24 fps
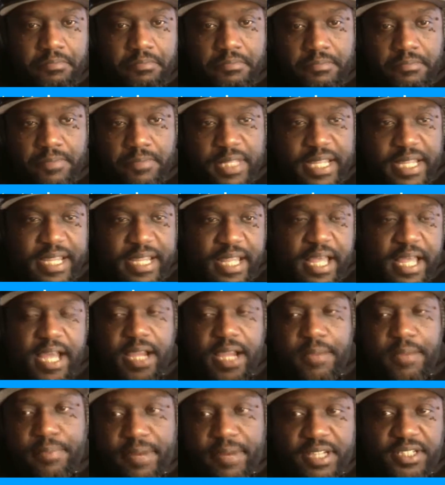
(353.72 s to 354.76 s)
like high
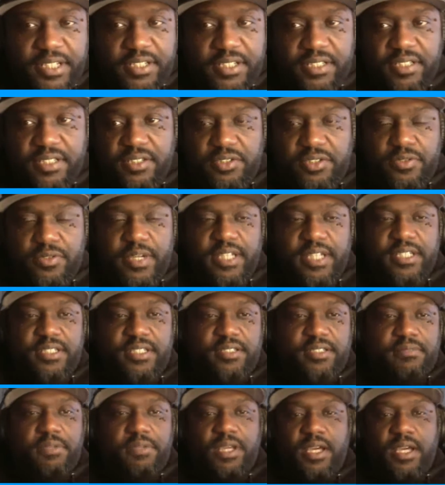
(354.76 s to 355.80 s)
pressure situations
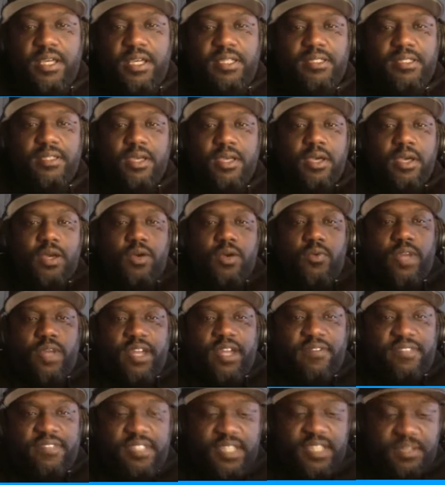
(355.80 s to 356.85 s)
because
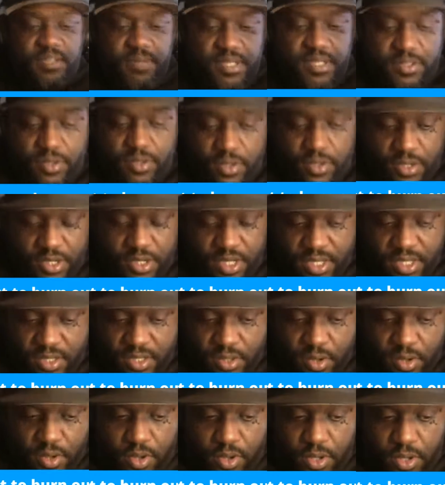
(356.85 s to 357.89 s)
whatever team he's on is
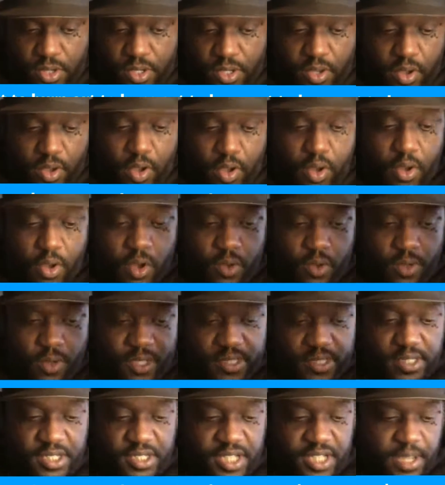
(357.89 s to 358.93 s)
always
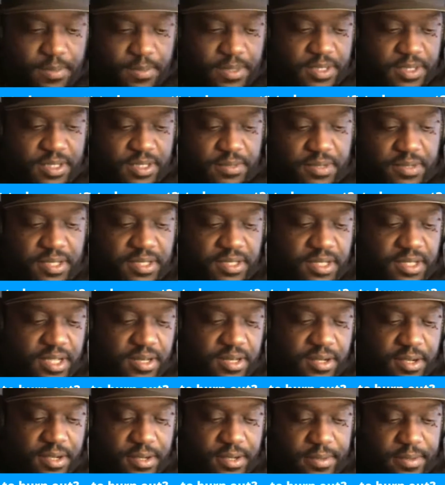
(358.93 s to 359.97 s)
a championship
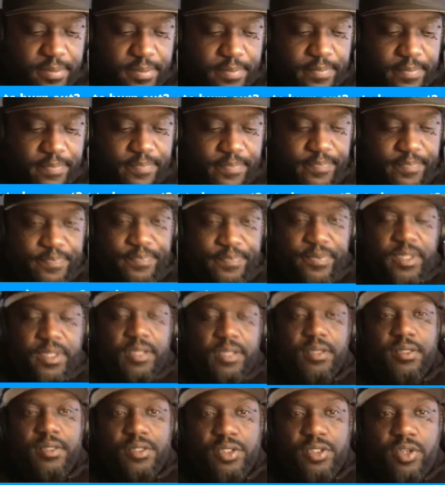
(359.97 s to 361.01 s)
contender.
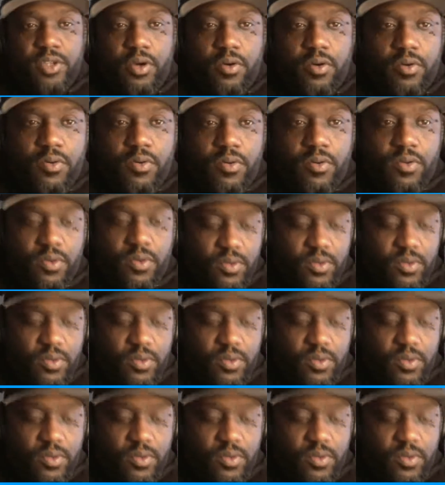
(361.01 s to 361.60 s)
So